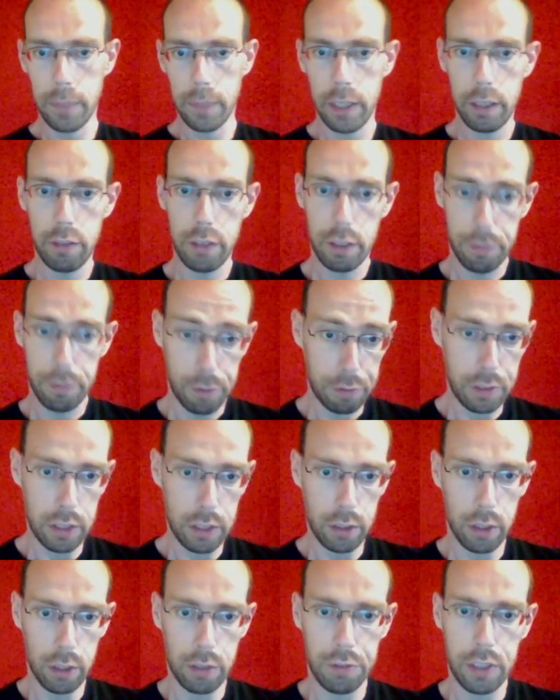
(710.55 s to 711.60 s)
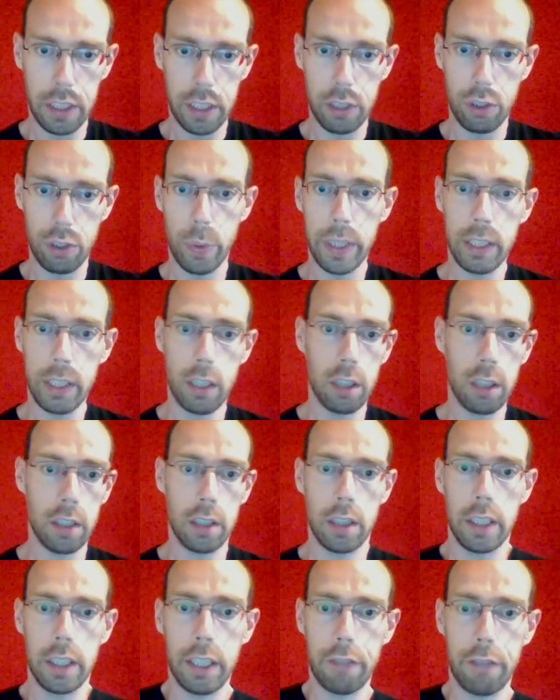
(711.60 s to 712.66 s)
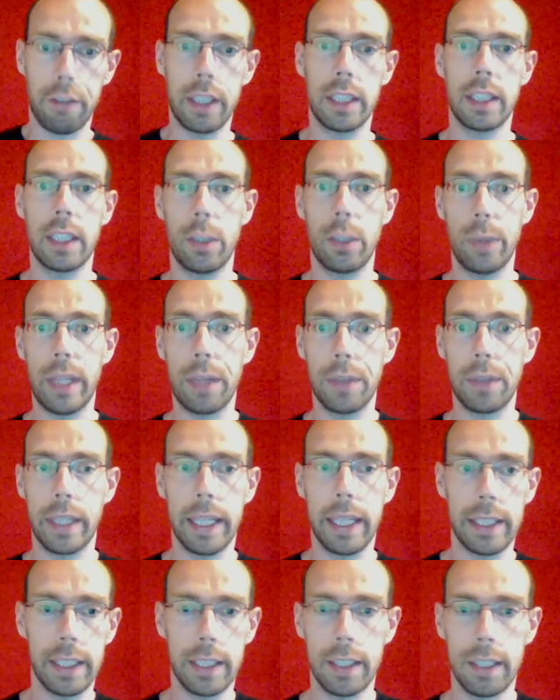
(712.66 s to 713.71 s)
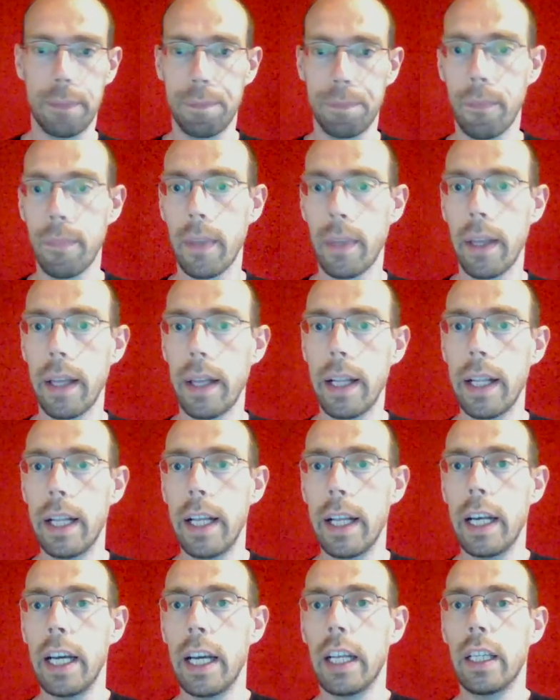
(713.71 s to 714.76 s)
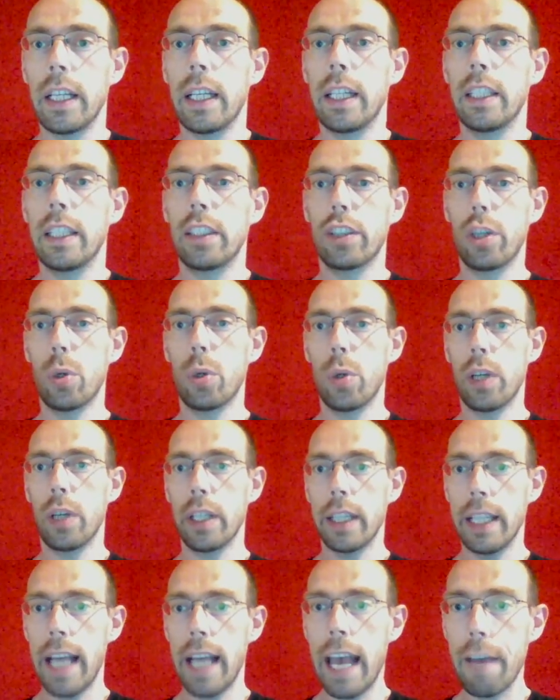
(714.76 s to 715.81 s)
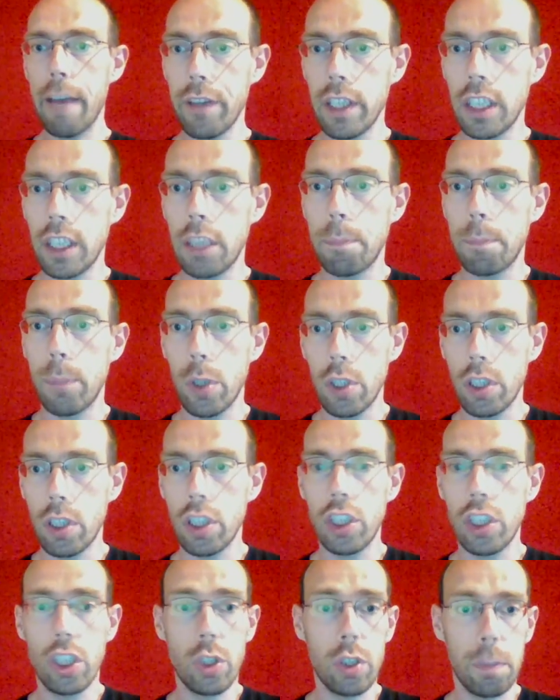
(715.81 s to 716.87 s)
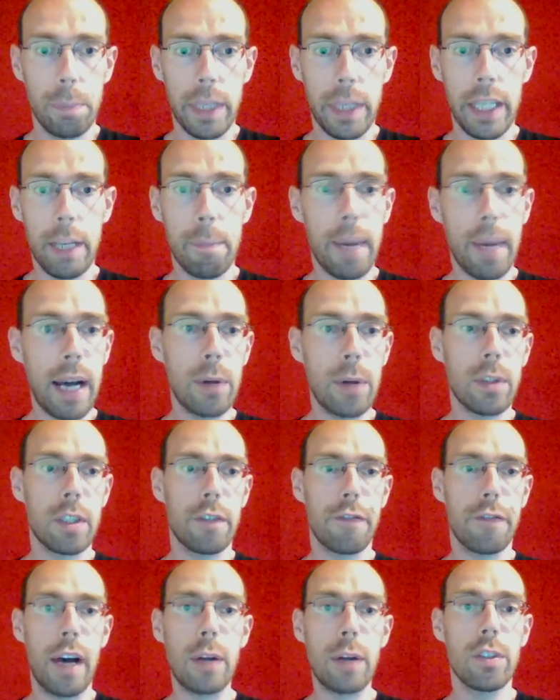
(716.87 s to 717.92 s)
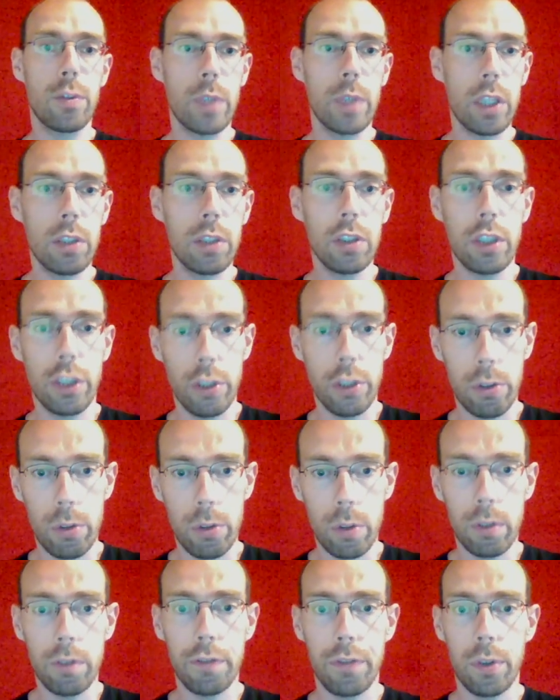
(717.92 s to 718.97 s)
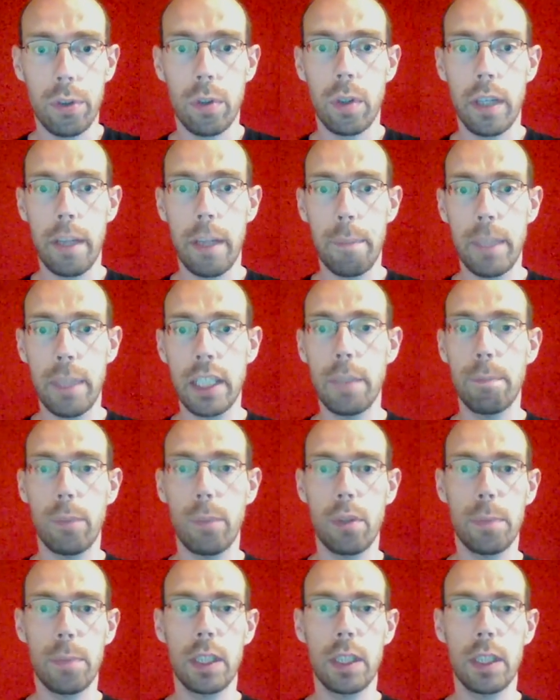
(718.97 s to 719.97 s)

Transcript: It's 15 tons of CO2 and other equivalent greenhouse gases. So an average person should pay about 1,300 euro for emission permits